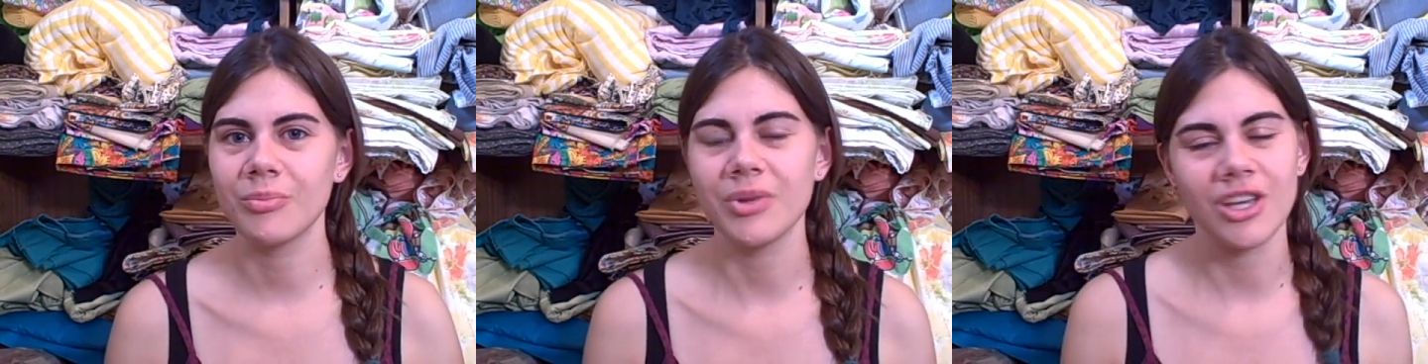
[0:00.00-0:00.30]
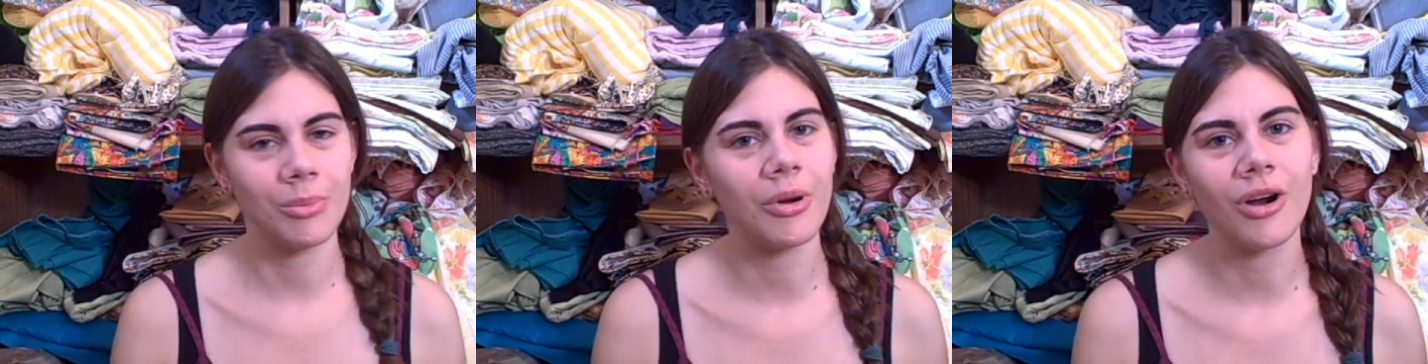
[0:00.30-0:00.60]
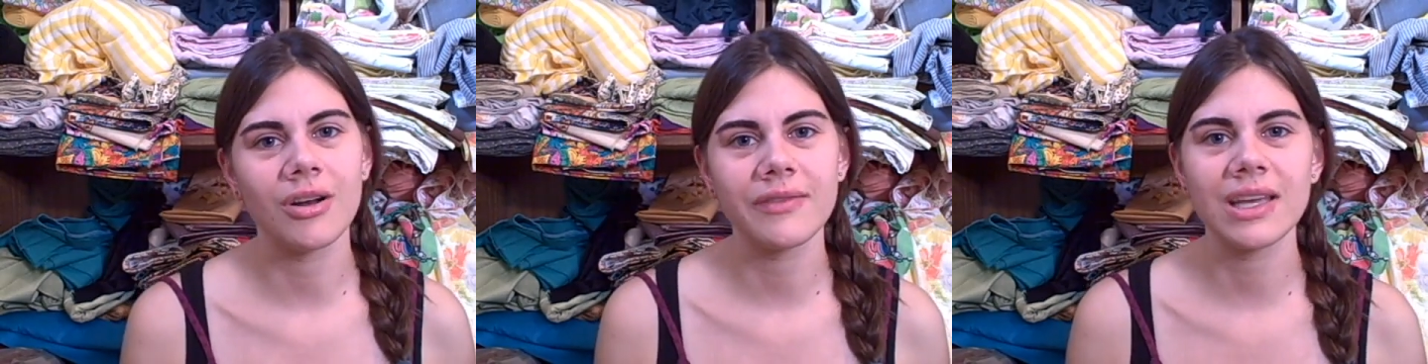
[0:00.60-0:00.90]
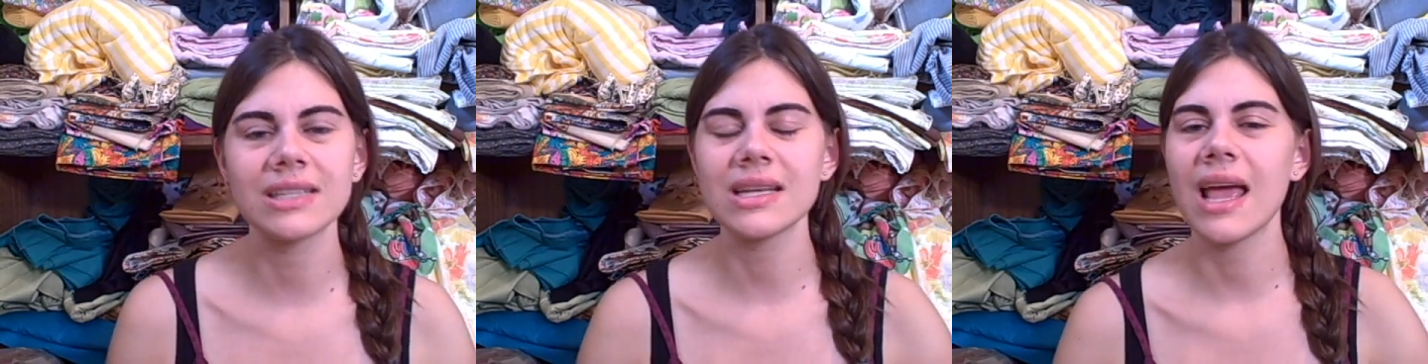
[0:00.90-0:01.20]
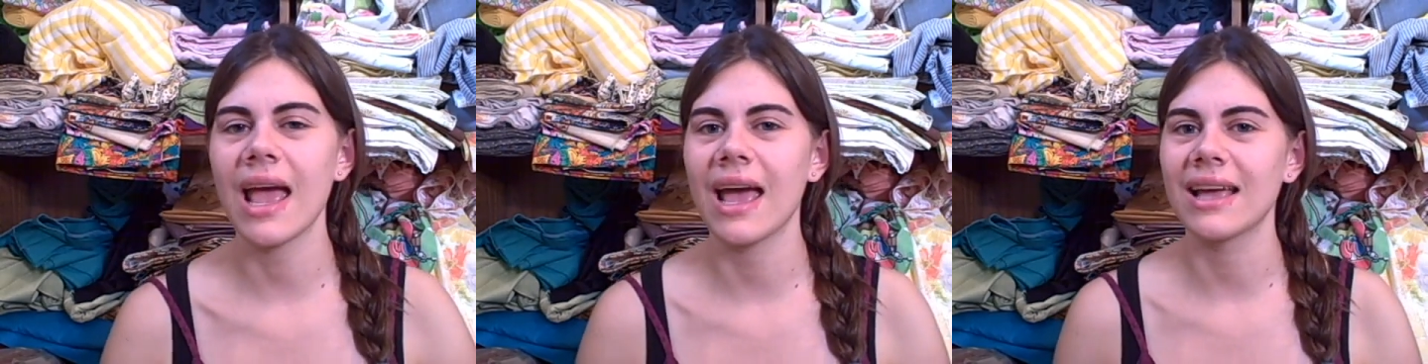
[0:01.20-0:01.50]
be a part of it
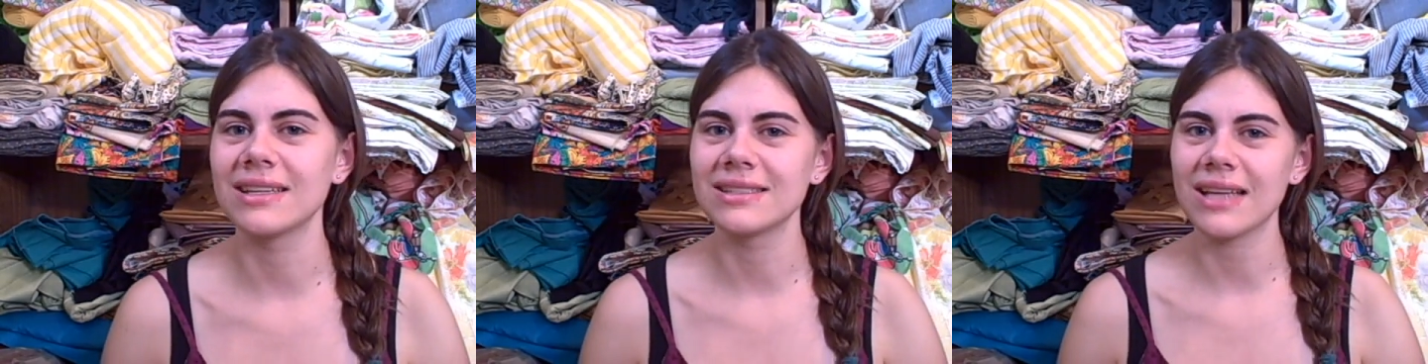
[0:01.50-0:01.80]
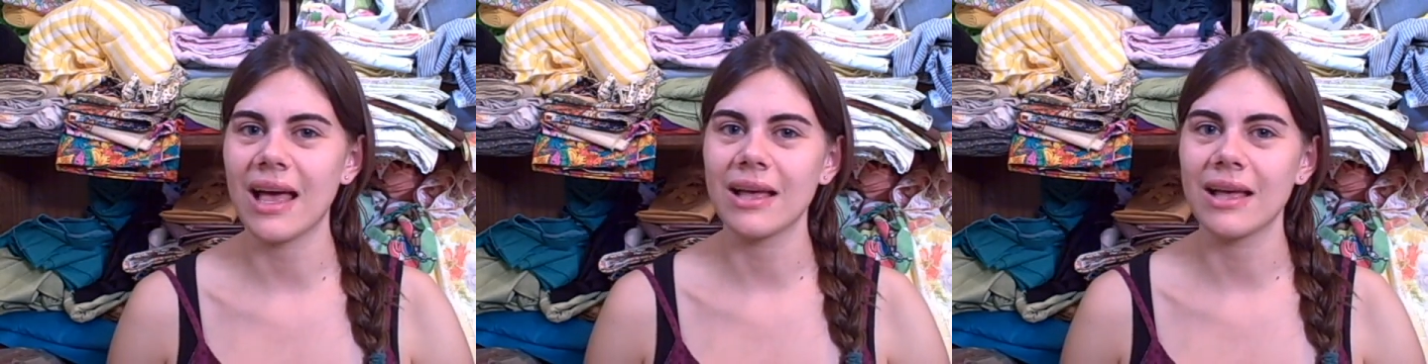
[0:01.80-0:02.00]
and,